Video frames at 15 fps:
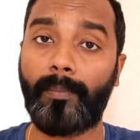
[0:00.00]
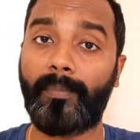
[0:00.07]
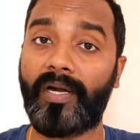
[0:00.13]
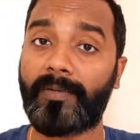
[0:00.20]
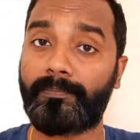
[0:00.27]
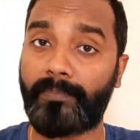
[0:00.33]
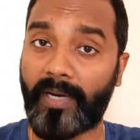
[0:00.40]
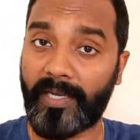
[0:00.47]

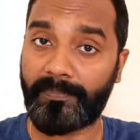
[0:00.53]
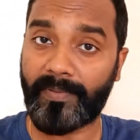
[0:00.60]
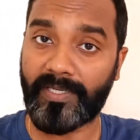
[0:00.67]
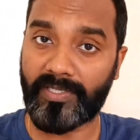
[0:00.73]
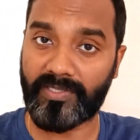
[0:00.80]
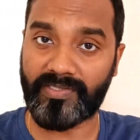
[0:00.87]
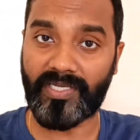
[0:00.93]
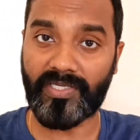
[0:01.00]
But
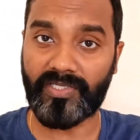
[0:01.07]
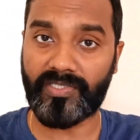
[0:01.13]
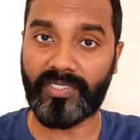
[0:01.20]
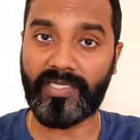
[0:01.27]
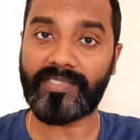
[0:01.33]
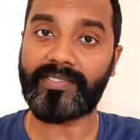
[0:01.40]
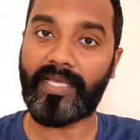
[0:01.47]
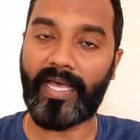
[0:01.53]
piping design
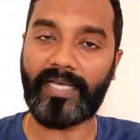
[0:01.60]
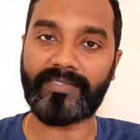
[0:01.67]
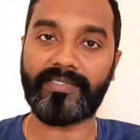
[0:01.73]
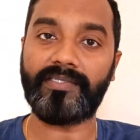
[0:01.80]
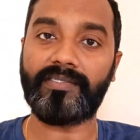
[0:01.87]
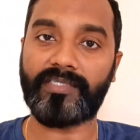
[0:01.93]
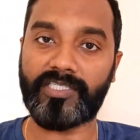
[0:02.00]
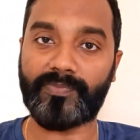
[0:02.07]
engineers has
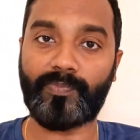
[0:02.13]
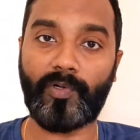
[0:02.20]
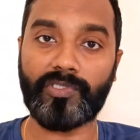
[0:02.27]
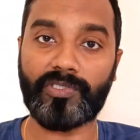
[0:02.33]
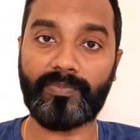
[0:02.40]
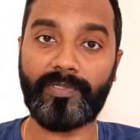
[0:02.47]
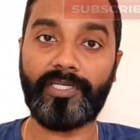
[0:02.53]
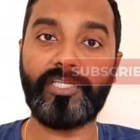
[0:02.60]
a
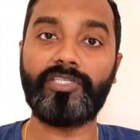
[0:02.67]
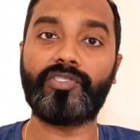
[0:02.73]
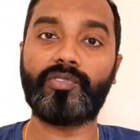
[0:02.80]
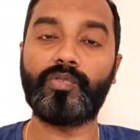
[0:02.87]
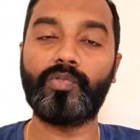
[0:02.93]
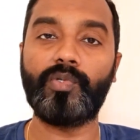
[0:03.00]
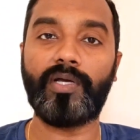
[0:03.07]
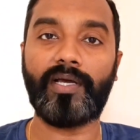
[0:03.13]
responsibilities
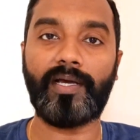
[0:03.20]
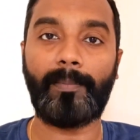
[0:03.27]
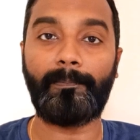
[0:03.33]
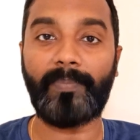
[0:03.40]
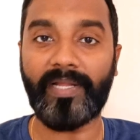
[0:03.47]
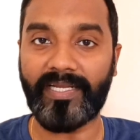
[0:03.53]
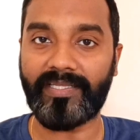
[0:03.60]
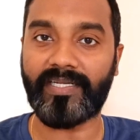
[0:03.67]
to
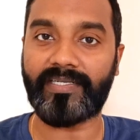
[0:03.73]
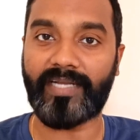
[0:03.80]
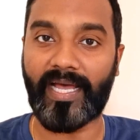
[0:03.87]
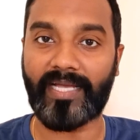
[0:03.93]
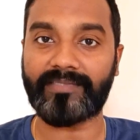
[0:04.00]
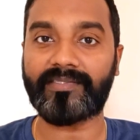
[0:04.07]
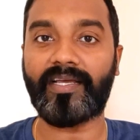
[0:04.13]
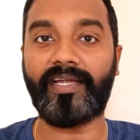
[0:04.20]
complete the
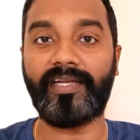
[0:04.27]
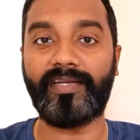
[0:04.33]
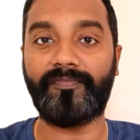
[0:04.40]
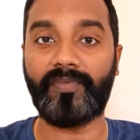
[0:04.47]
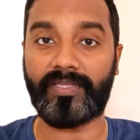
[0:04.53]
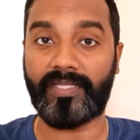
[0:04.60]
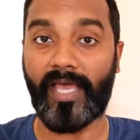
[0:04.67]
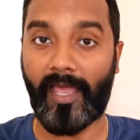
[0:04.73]
task
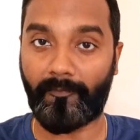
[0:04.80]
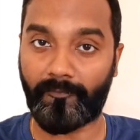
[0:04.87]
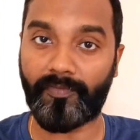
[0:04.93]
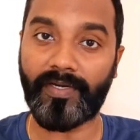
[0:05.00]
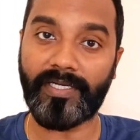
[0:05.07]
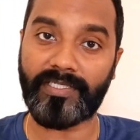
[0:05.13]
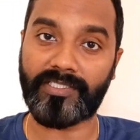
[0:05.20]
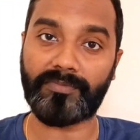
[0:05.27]
with
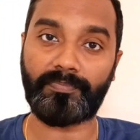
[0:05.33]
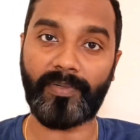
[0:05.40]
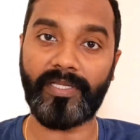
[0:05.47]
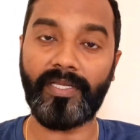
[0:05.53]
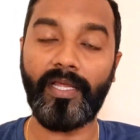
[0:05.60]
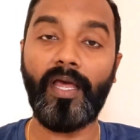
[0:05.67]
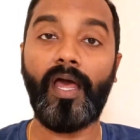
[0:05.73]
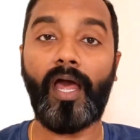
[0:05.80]
every
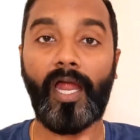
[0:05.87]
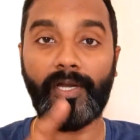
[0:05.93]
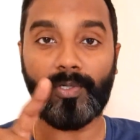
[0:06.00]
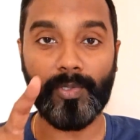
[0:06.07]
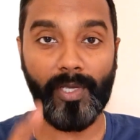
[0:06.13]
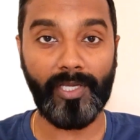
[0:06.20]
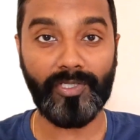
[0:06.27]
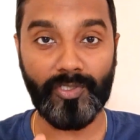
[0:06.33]
discipline and
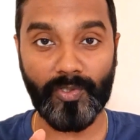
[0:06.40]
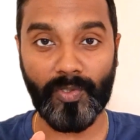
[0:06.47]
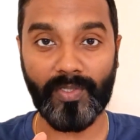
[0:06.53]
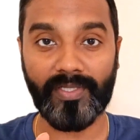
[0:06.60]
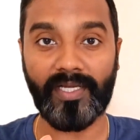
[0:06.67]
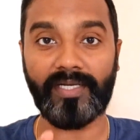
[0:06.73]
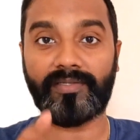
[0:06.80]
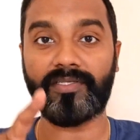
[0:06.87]
to ensure
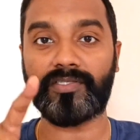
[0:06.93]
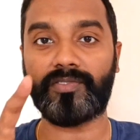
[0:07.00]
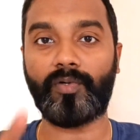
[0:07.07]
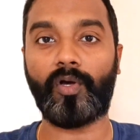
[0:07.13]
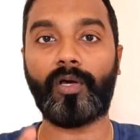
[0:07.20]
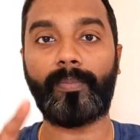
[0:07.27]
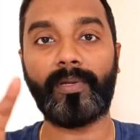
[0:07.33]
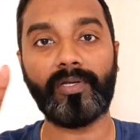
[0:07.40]
that this
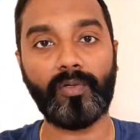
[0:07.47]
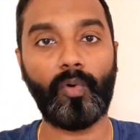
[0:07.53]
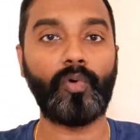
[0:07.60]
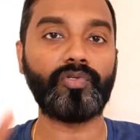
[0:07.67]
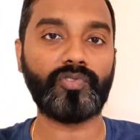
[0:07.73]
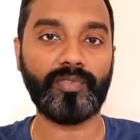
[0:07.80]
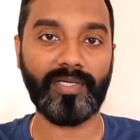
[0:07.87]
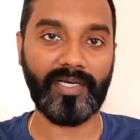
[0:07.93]
document
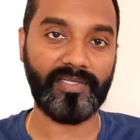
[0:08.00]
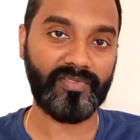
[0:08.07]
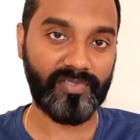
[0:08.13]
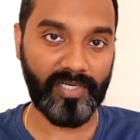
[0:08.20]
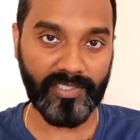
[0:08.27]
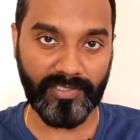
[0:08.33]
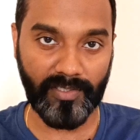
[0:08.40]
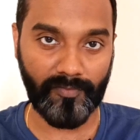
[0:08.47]
goes to the
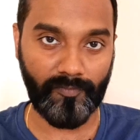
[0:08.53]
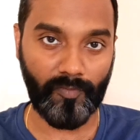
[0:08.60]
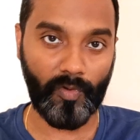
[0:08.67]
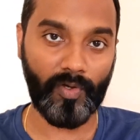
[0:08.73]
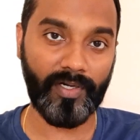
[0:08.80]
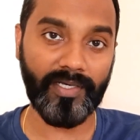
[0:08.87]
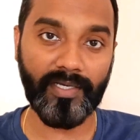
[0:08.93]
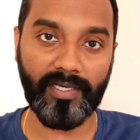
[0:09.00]
construction
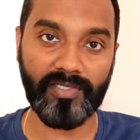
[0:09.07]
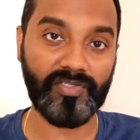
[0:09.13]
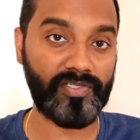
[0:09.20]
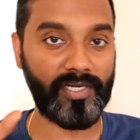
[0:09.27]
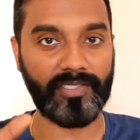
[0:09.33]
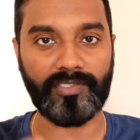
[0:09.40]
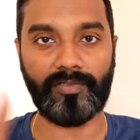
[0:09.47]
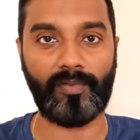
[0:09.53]
for a
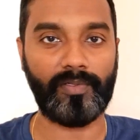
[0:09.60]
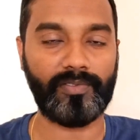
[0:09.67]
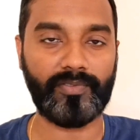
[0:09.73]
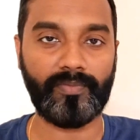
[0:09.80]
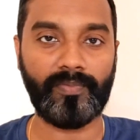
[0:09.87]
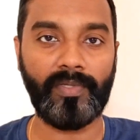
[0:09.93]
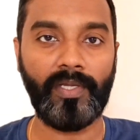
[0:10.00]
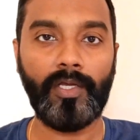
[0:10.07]
construction
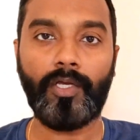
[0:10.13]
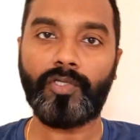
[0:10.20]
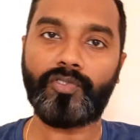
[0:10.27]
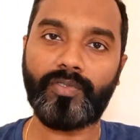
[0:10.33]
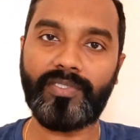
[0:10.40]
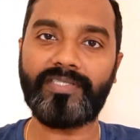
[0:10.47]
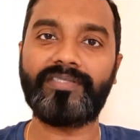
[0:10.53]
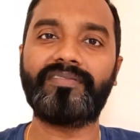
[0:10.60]
also.
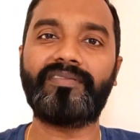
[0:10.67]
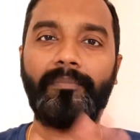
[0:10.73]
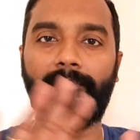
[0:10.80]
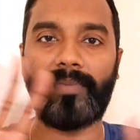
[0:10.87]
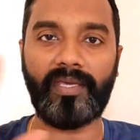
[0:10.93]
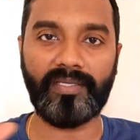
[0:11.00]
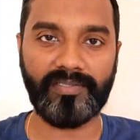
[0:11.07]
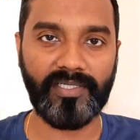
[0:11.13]
So this is the
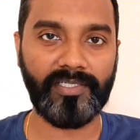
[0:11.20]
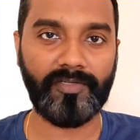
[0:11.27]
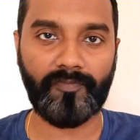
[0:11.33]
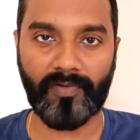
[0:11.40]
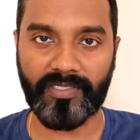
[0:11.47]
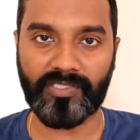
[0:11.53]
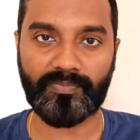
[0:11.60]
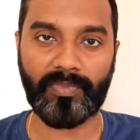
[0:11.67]
major
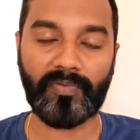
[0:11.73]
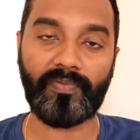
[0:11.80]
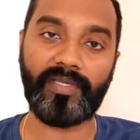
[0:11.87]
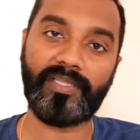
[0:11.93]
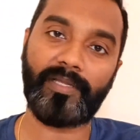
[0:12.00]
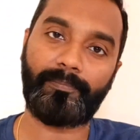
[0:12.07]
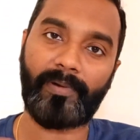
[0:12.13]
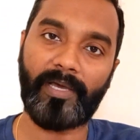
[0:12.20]
difference
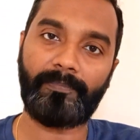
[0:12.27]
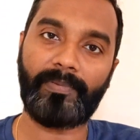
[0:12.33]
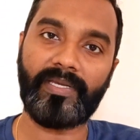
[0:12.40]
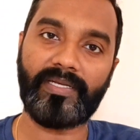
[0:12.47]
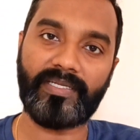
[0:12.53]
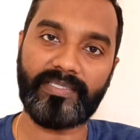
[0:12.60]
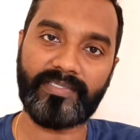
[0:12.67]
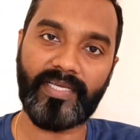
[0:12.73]
between the
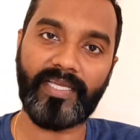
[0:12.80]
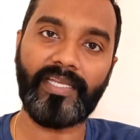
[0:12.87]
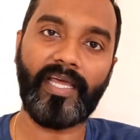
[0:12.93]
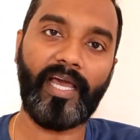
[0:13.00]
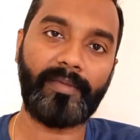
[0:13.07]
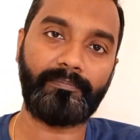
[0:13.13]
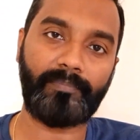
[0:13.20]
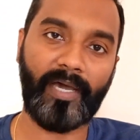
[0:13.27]
piping design
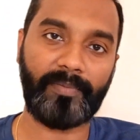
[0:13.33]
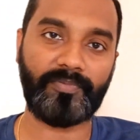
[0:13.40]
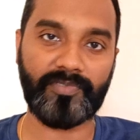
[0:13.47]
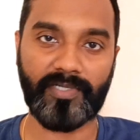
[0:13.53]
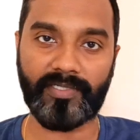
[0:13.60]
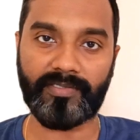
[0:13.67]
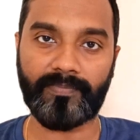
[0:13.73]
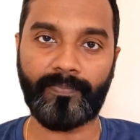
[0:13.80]
and pipe
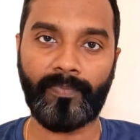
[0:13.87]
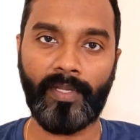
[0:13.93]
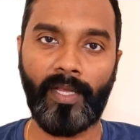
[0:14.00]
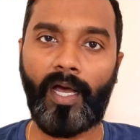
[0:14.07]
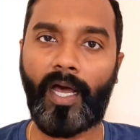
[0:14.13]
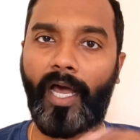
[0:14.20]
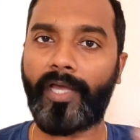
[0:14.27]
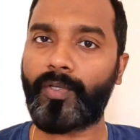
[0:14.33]
stress.
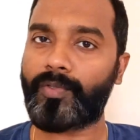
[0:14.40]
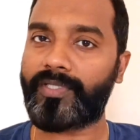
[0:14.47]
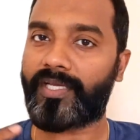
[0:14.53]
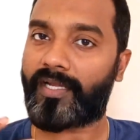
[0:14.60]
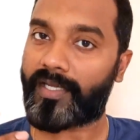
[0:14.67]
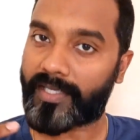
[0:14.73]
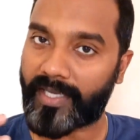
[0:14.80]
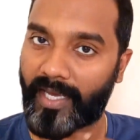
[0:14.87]
I know
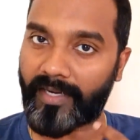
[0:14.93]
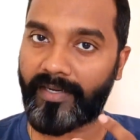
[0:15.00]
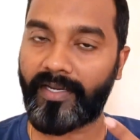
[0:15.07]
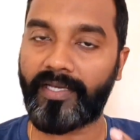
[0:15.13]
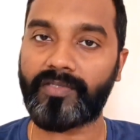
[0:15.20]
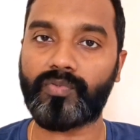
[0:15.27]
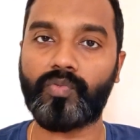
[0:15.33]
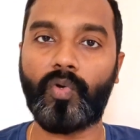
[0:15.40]
there are
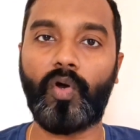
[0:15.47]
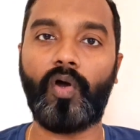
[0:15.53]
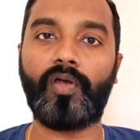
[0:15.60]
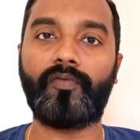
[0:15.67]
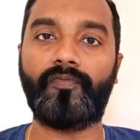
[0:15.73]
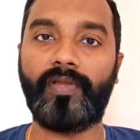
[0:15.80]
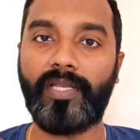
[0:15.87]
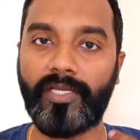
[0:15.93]
candidates who
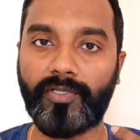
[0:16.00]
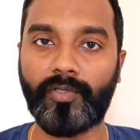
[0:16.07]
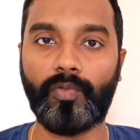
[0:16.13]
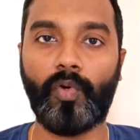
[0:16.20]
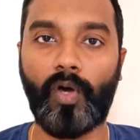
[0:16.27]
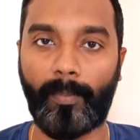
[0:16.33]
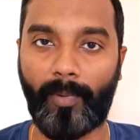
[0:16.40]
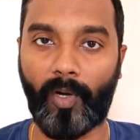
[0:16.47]
are willing to
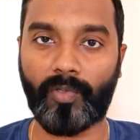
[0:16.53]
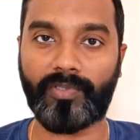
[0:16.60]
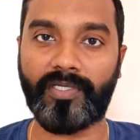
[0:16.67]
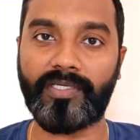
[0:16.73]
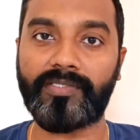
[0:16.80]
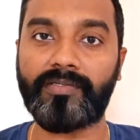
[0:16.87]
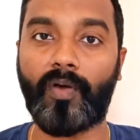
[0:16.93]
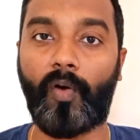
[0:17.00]
know about
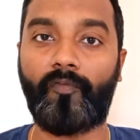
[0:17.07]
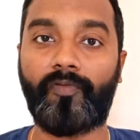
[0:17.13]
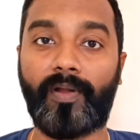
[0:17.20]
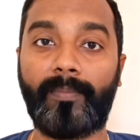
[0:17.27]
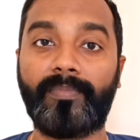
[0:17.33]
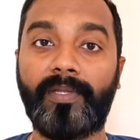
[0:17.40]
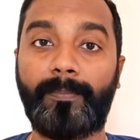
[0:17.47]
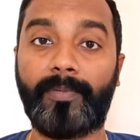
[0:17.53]
this or
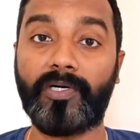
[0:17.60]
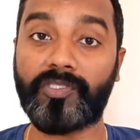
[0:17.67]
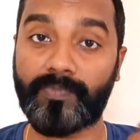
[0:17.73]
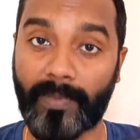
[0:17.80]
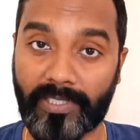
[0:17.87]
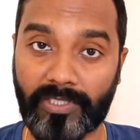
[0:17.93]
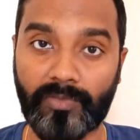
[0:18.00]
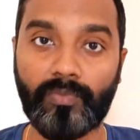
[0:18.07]
from the
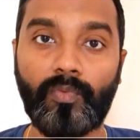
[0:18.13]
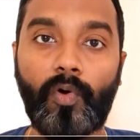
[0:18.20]
perspective